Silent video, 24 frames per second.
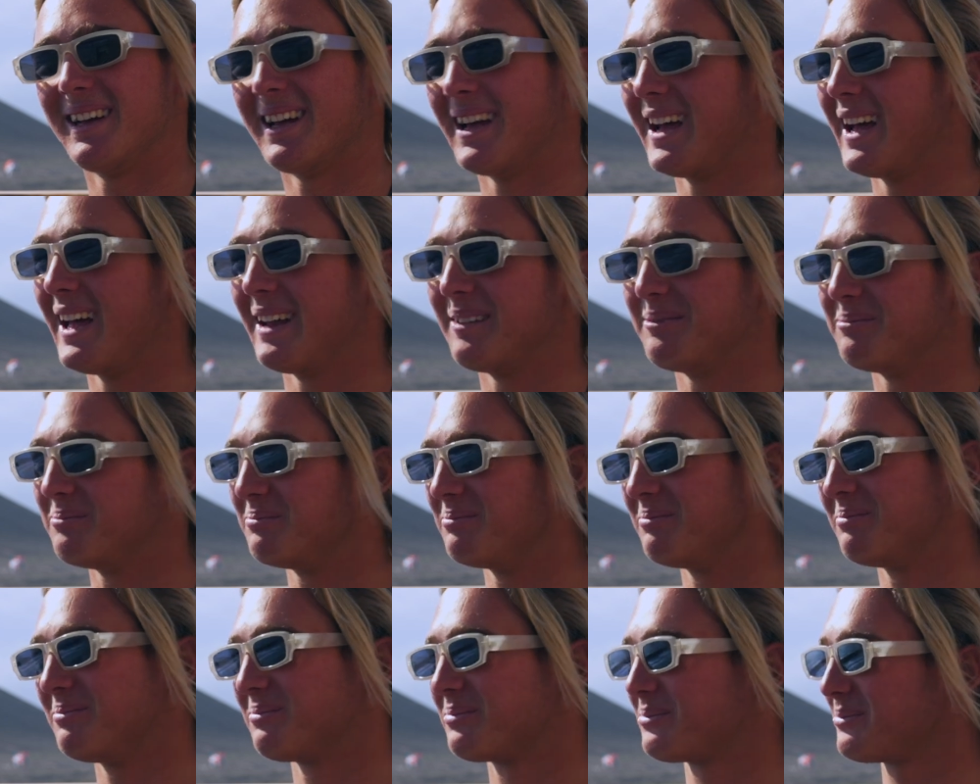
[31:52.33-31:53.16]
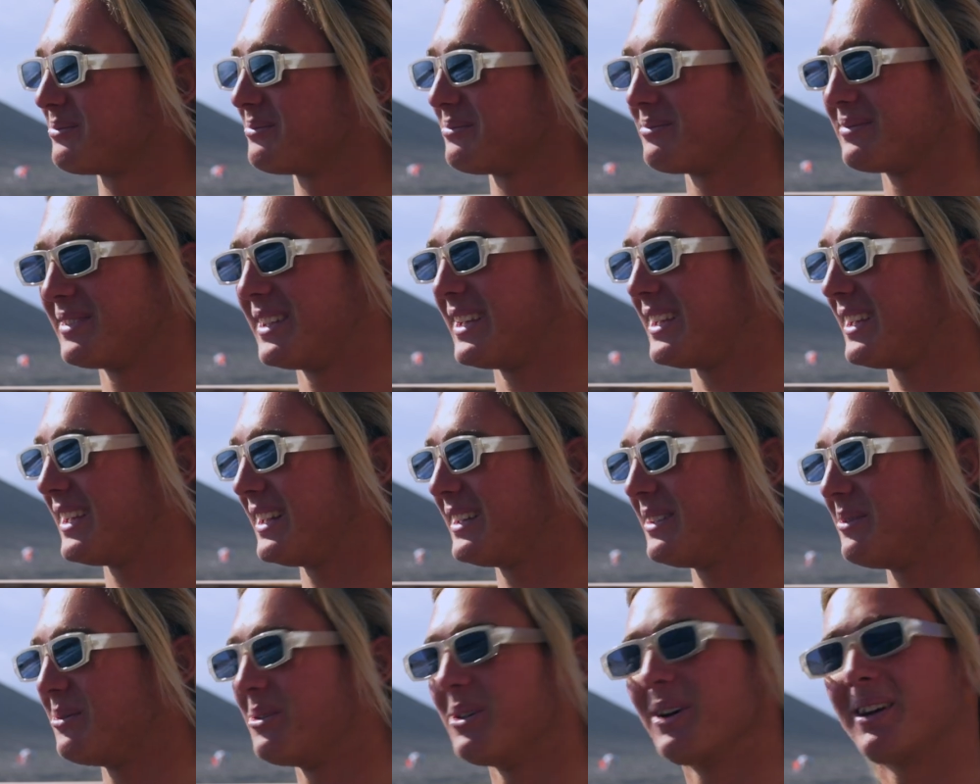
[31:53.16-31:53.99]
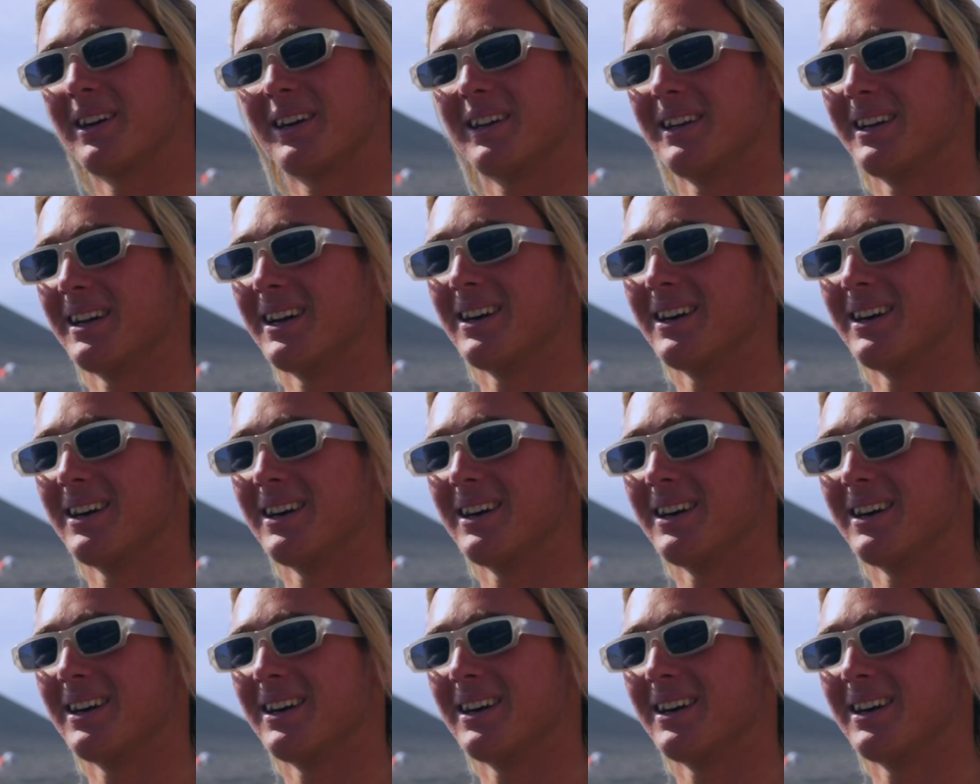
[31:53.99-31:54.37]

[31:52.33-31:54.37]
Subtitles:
And hit the water, you know.